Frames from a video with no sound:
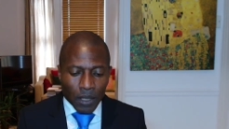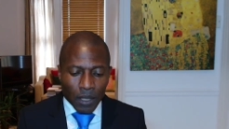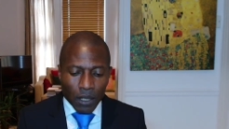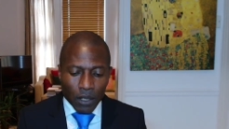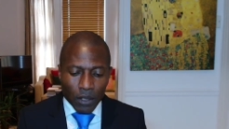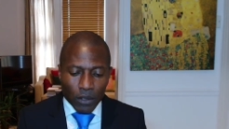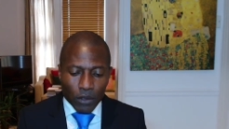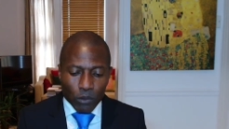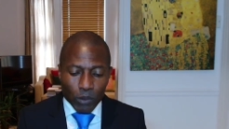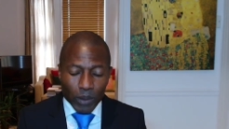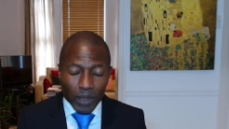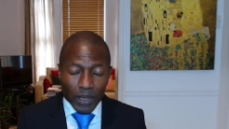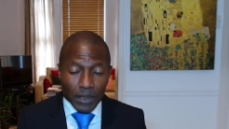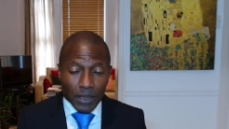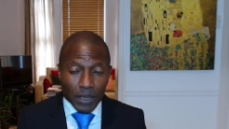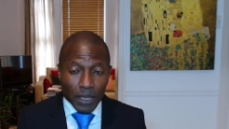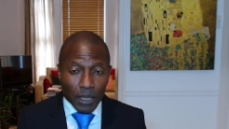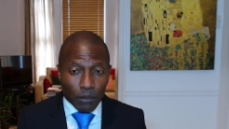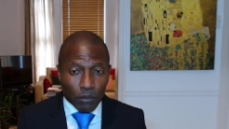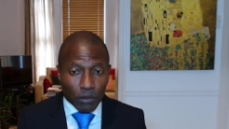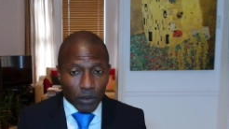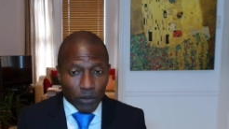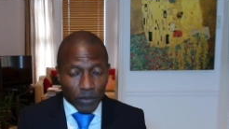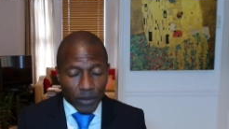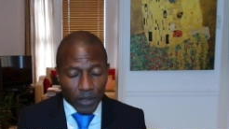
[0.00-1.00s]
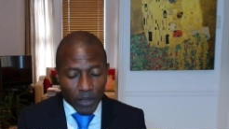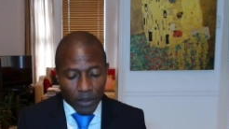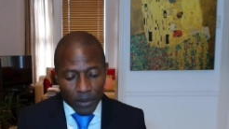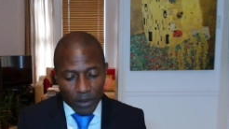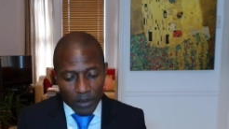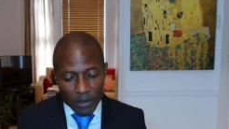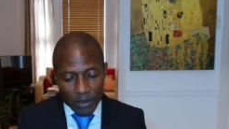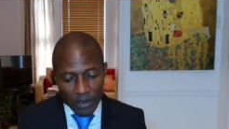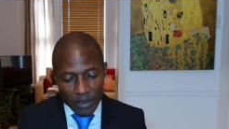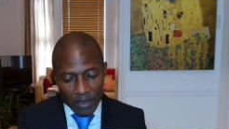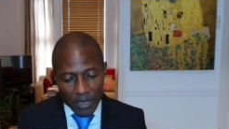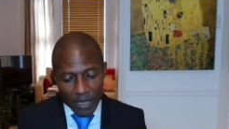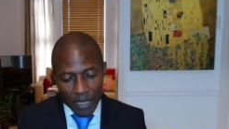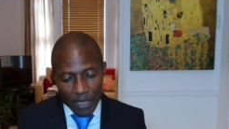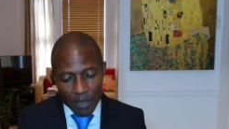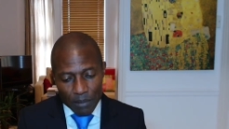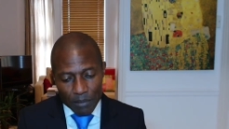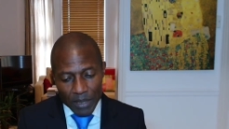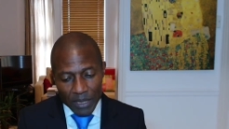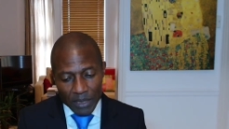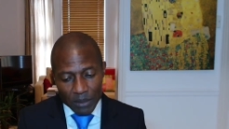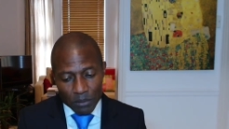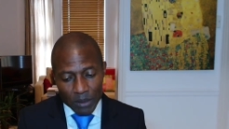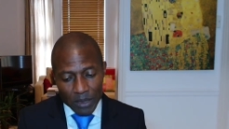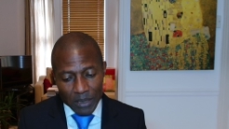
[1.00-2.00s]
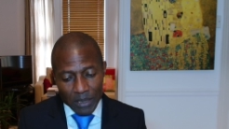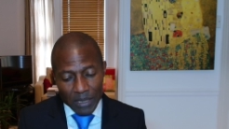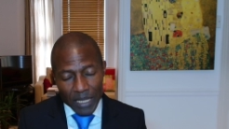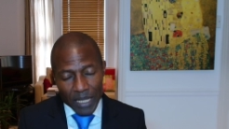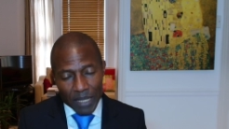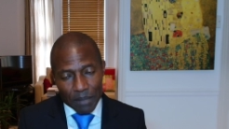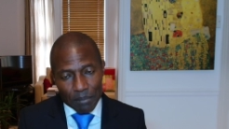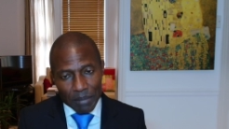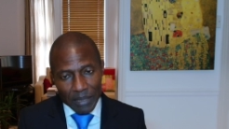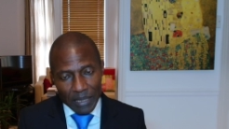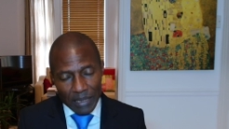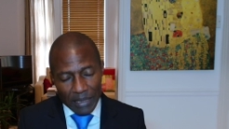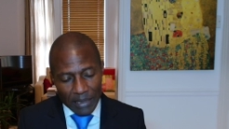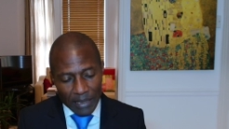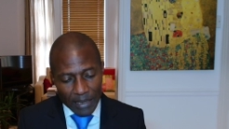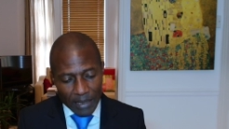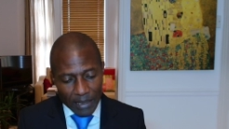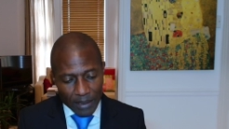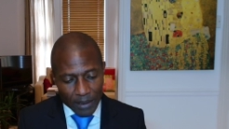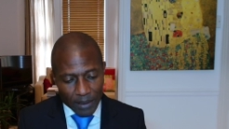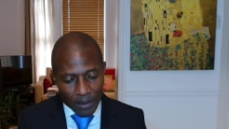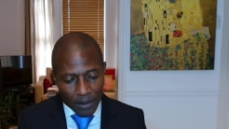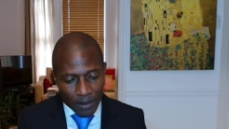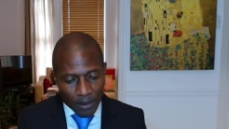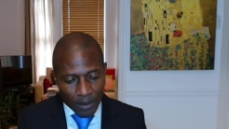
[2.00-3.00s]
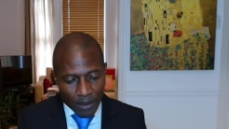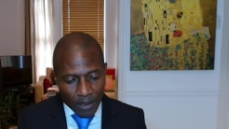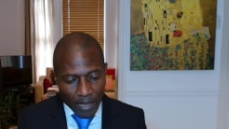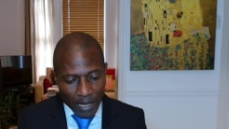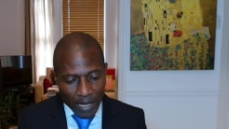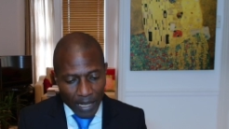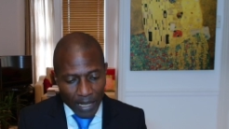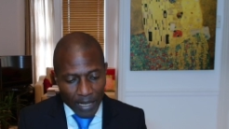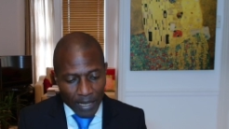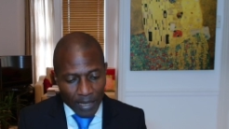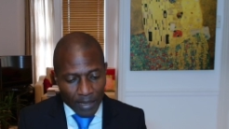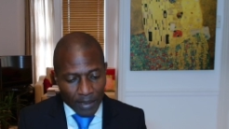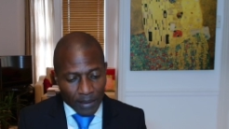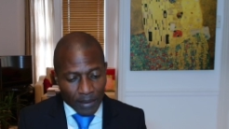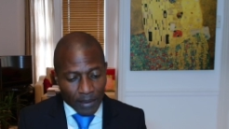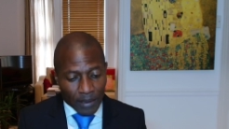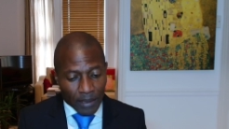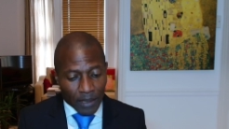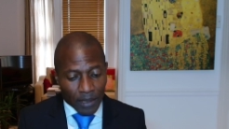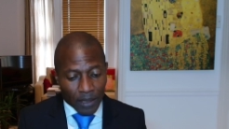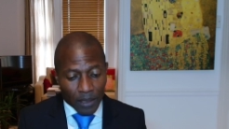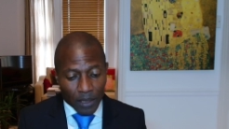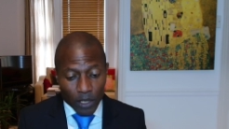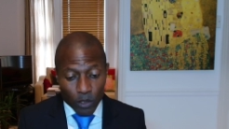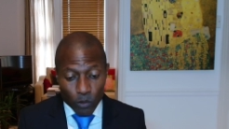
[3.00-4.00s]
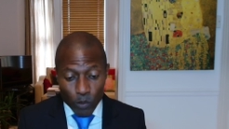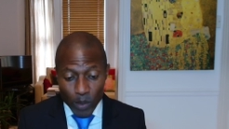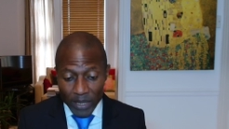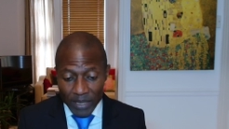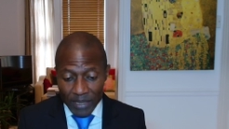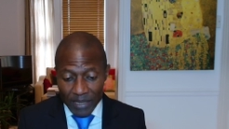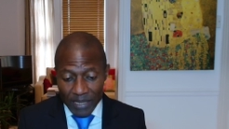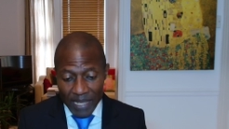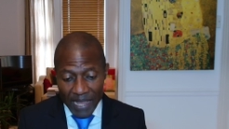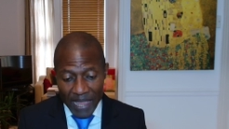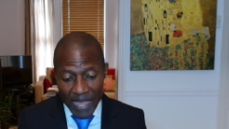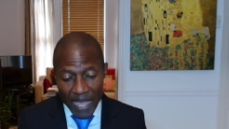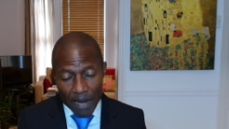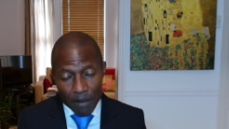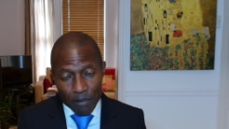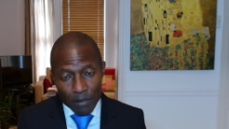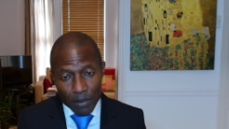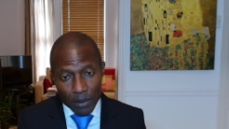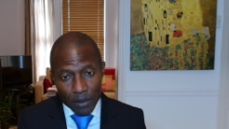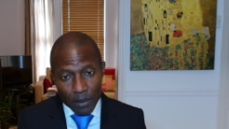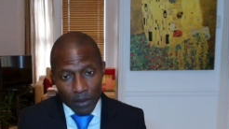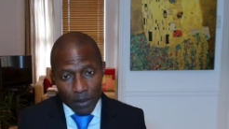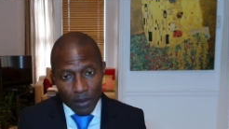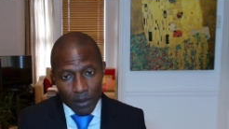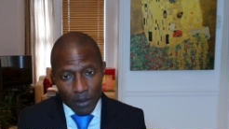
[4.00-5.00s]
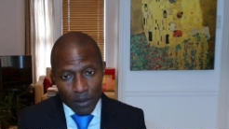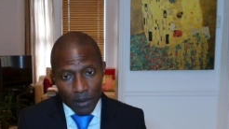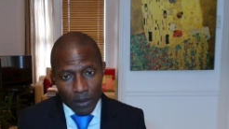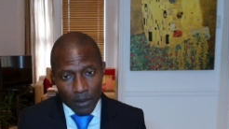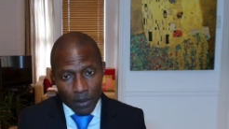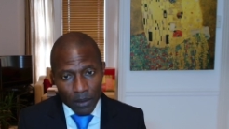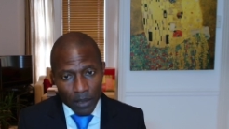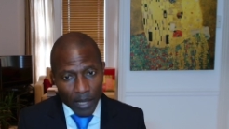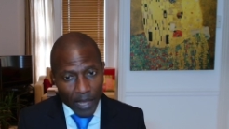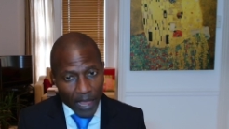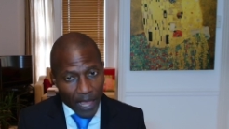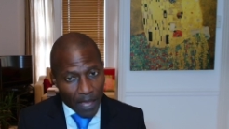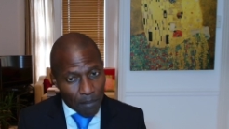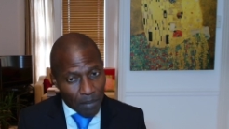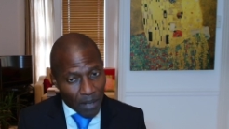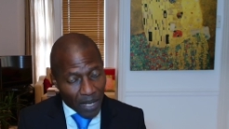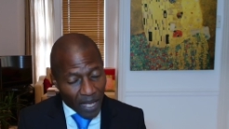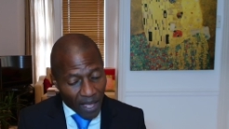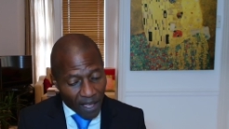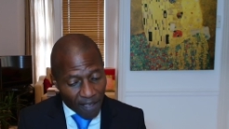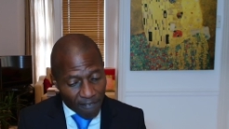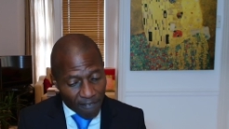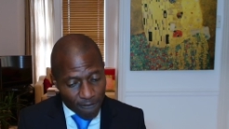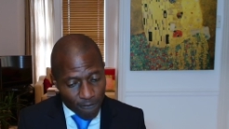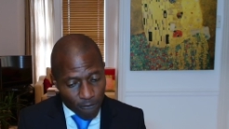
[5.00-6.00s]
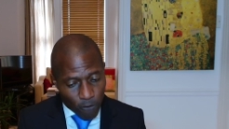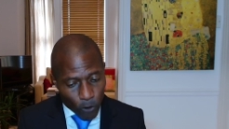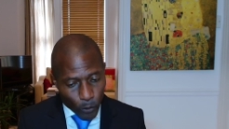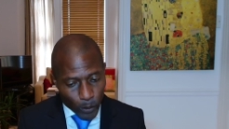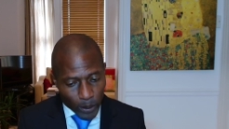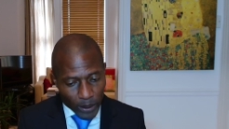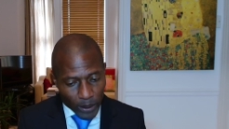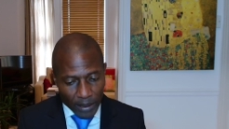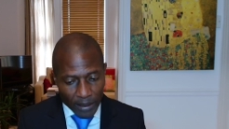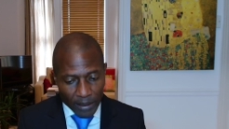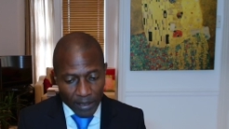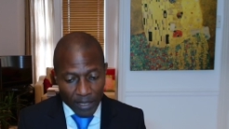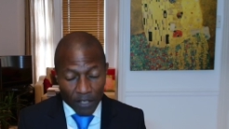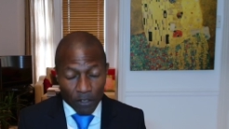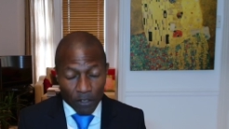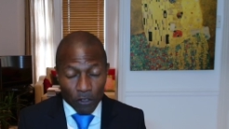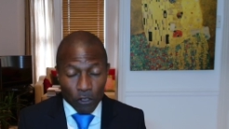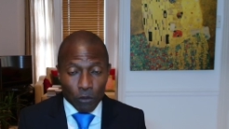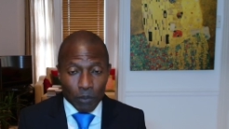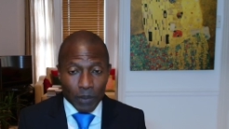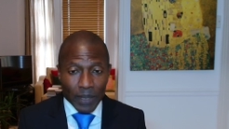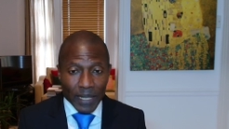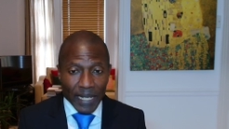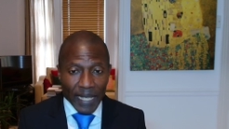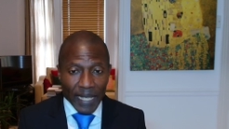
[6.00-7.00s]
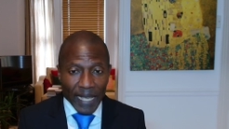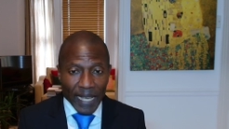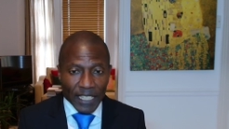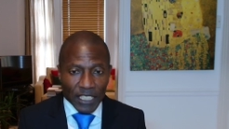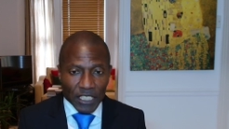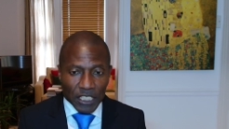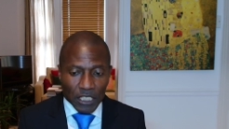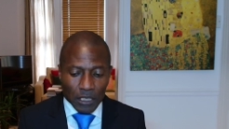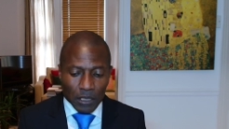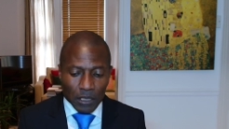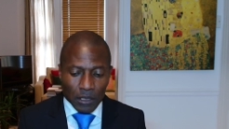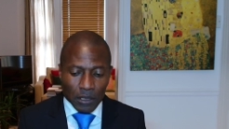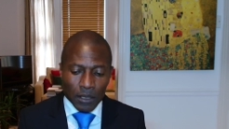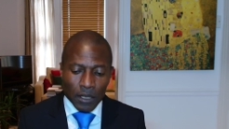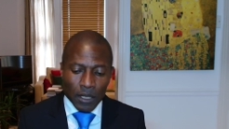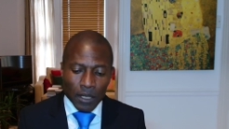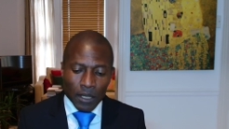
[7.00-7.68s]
Otherwise, he would have done the same as Miss Letby did and corrected the error, thereby avoiding the humiliation